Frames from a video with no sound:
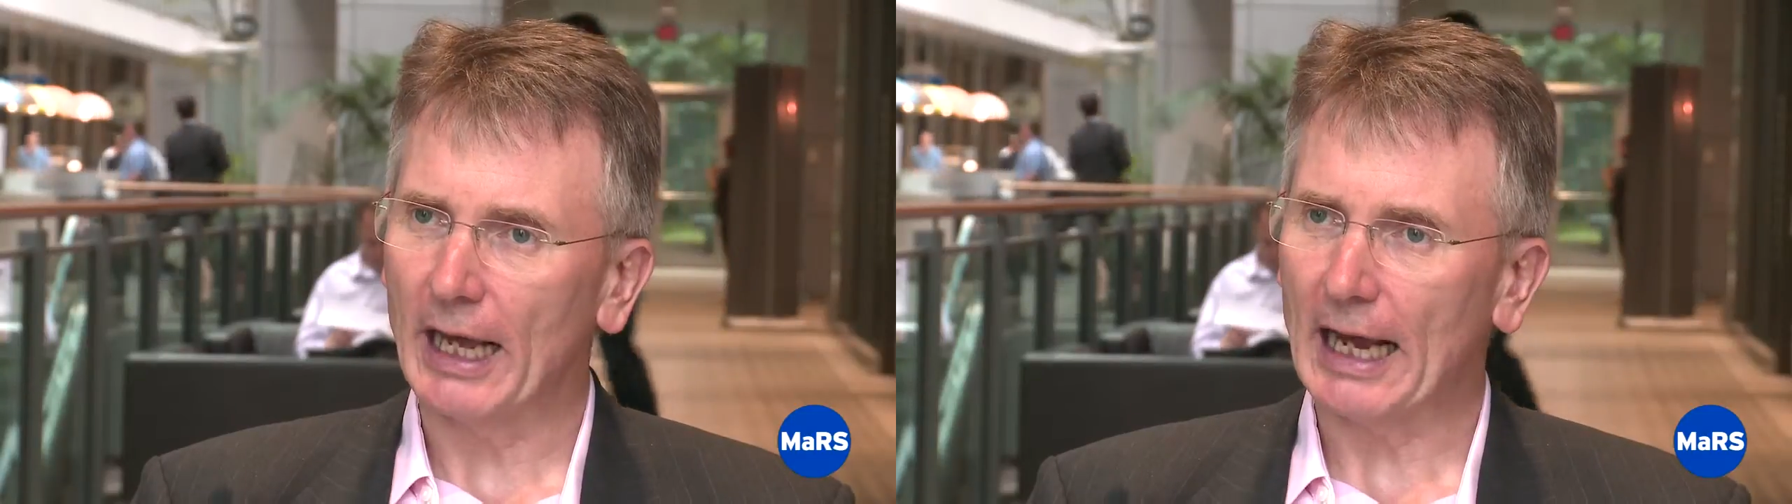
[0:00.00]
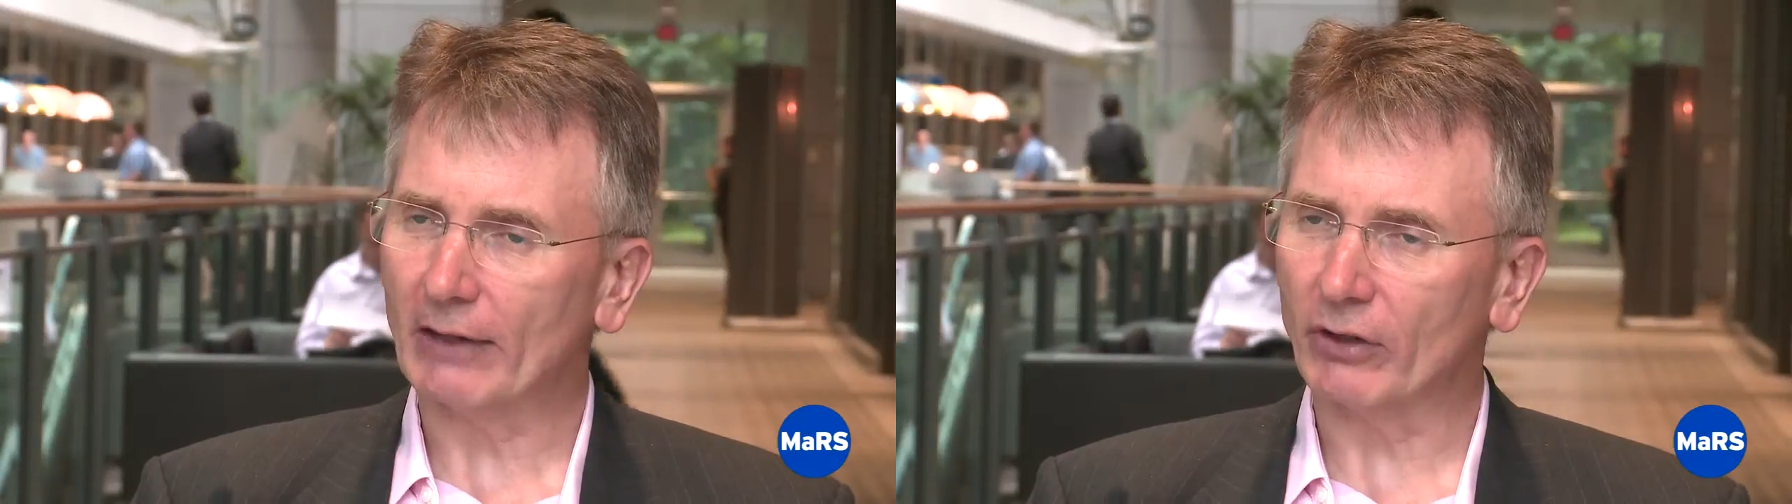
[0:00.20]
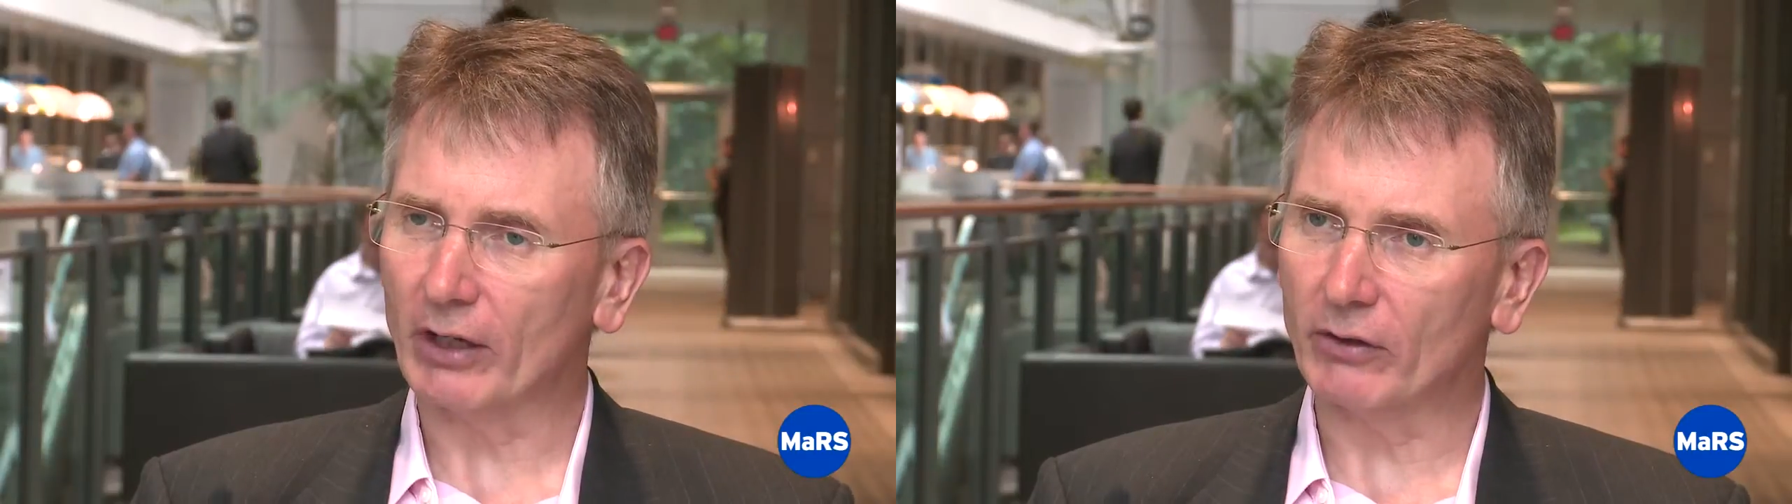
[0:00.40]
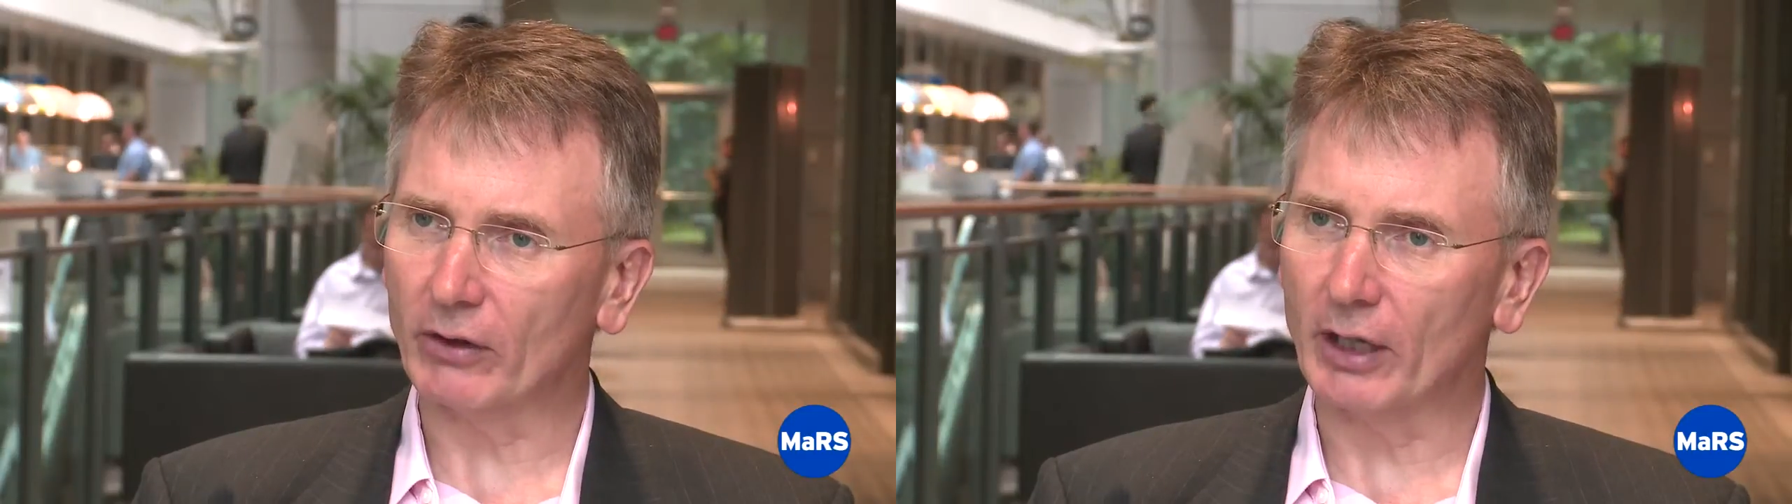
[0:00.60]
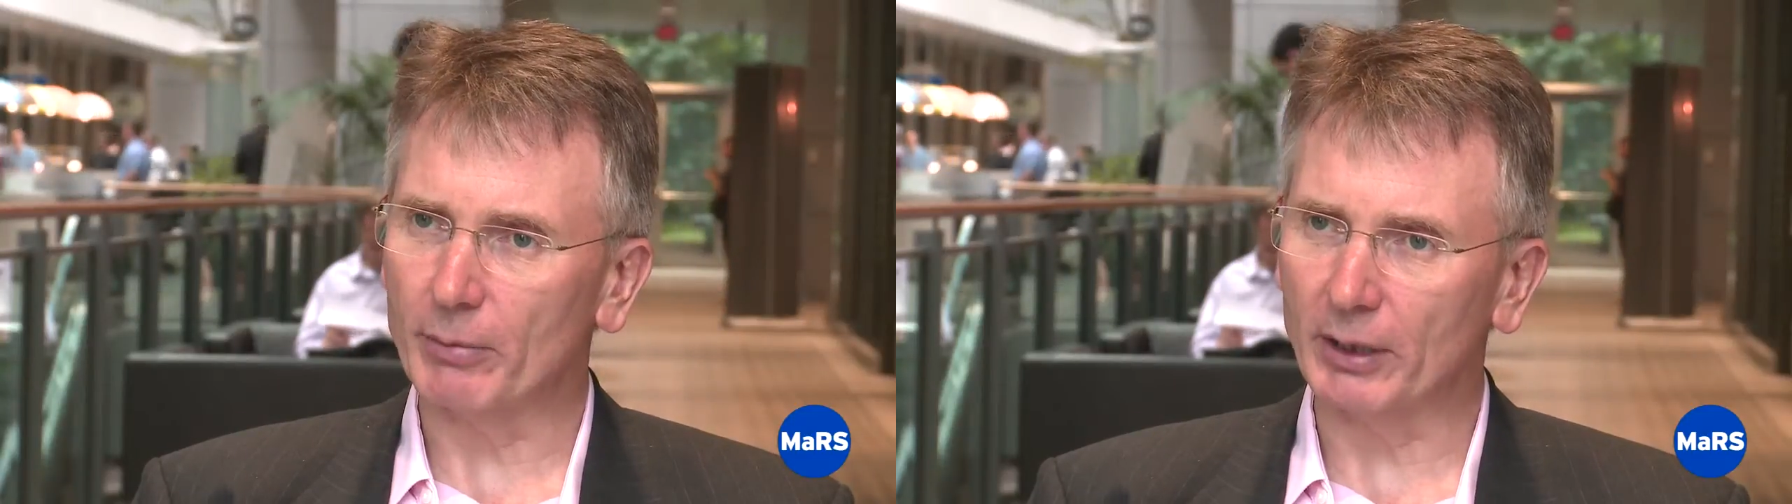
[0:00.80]
assays
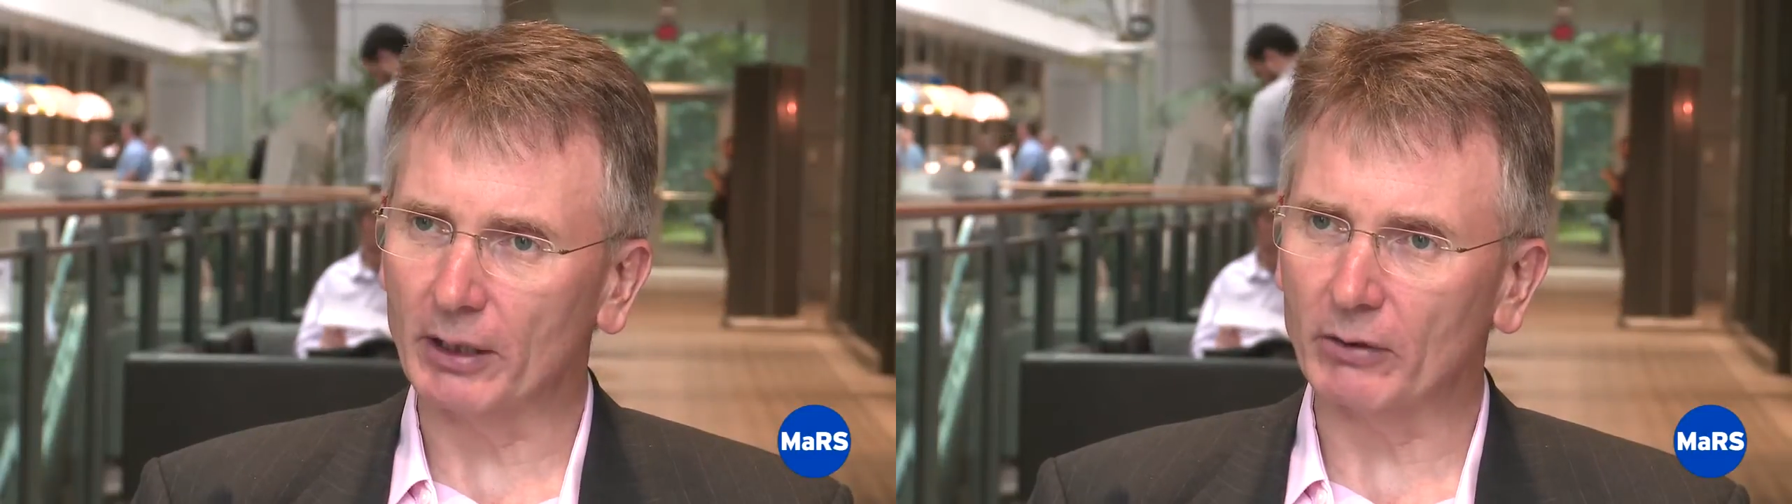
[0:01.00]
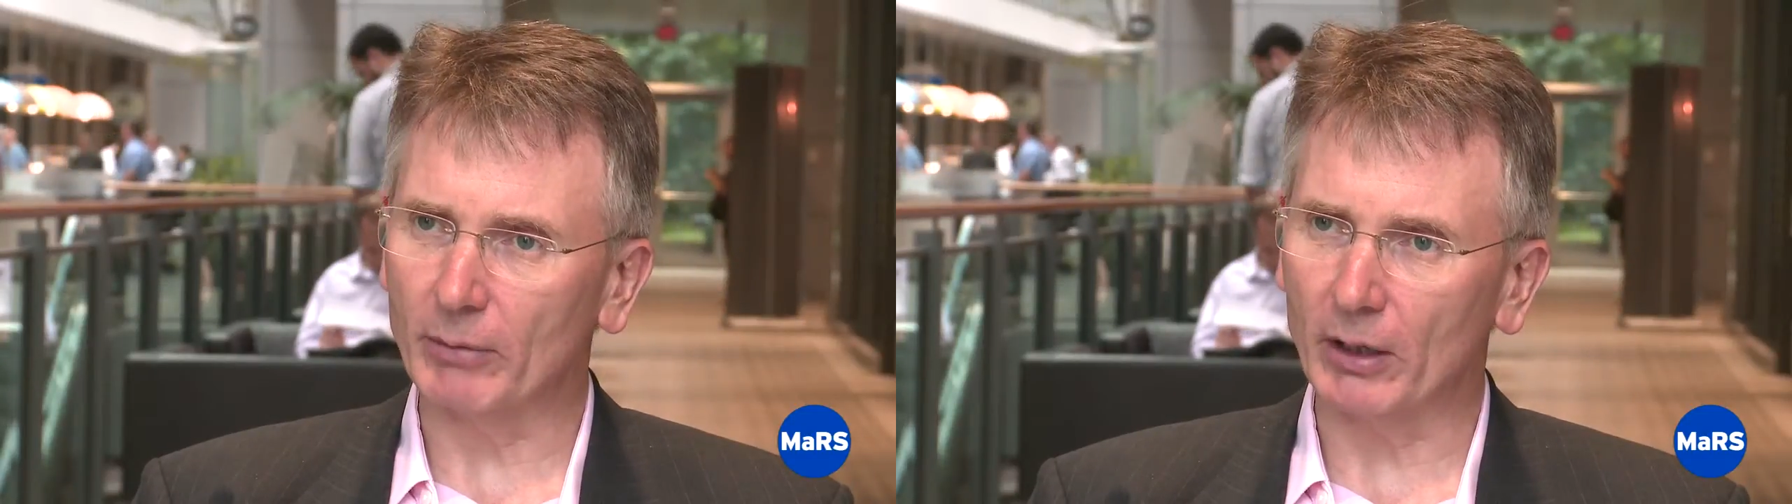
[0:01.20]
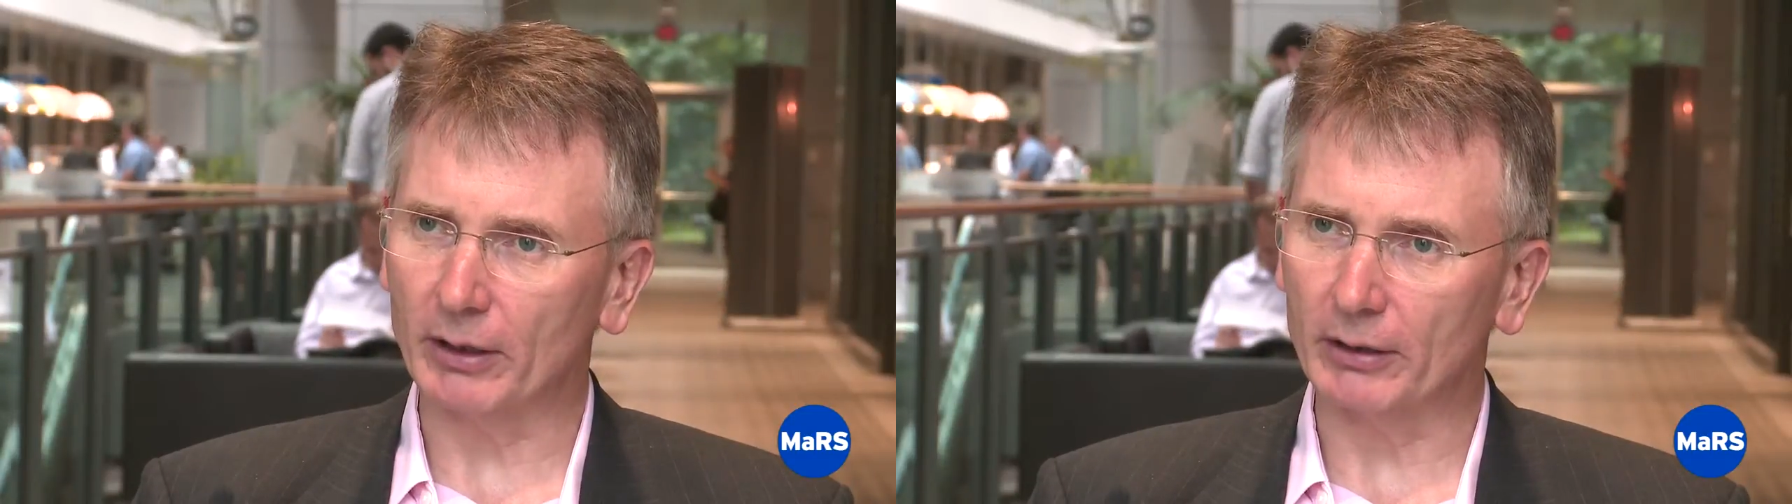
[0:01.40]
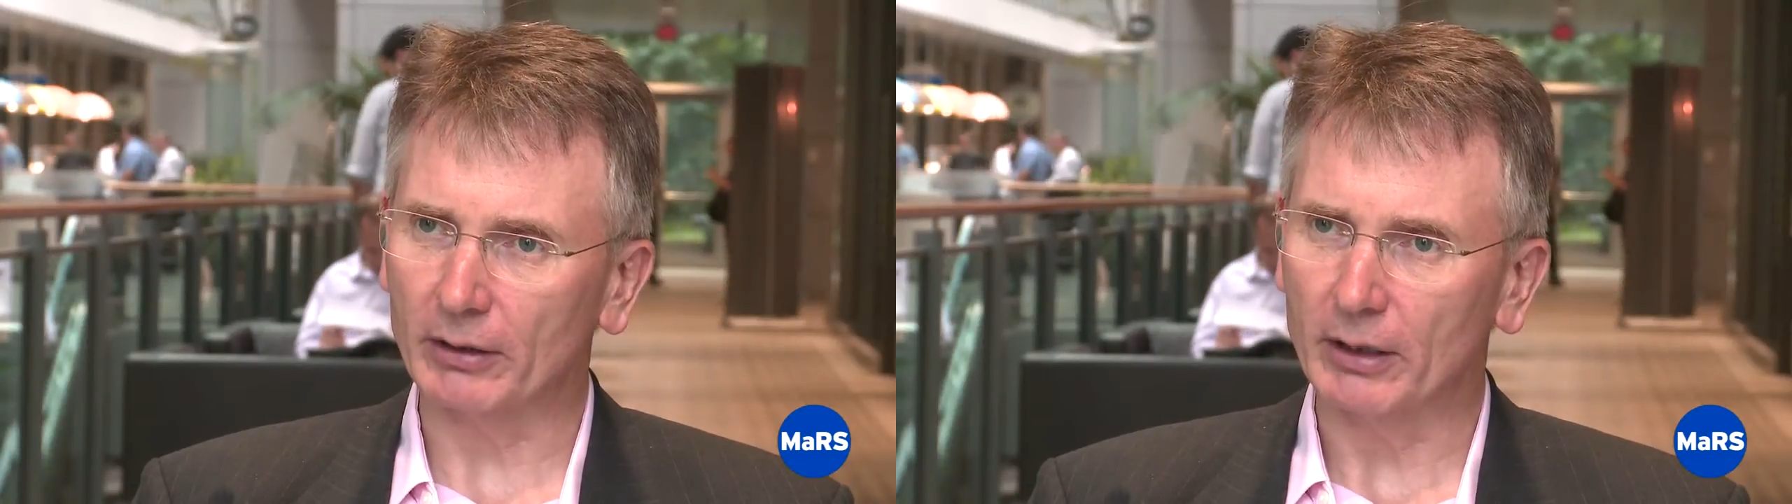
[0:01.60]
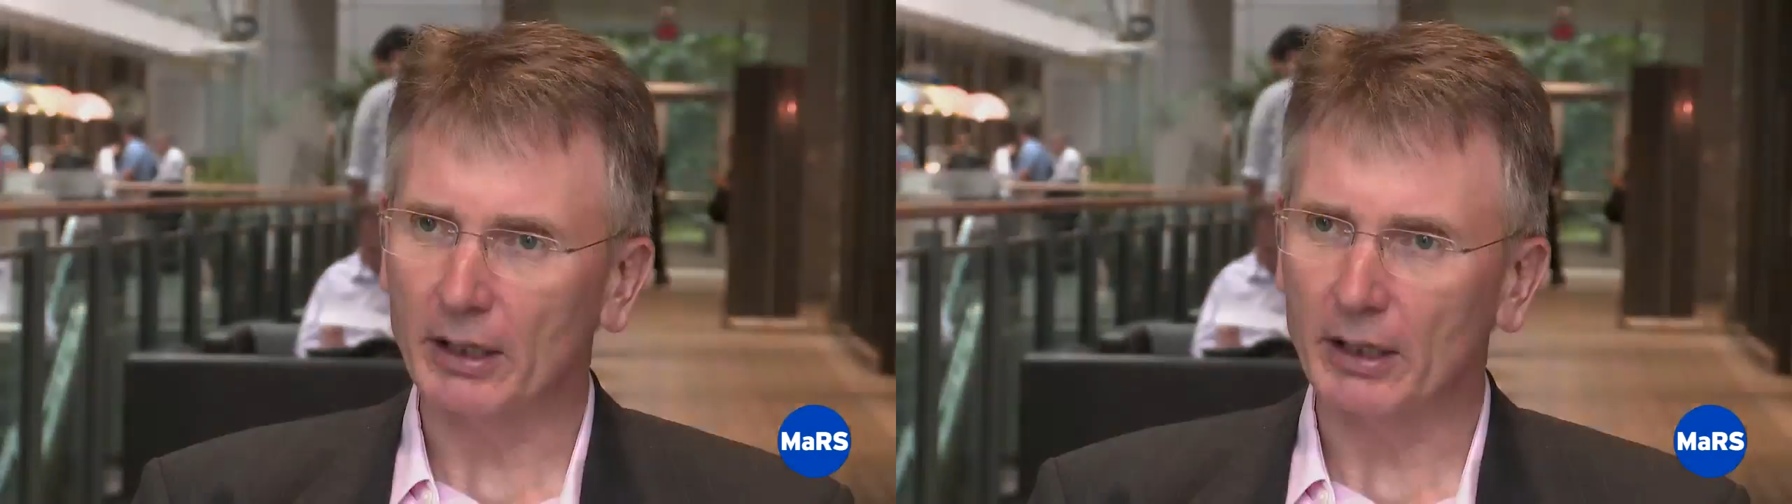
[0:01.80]
that they're bringing to market.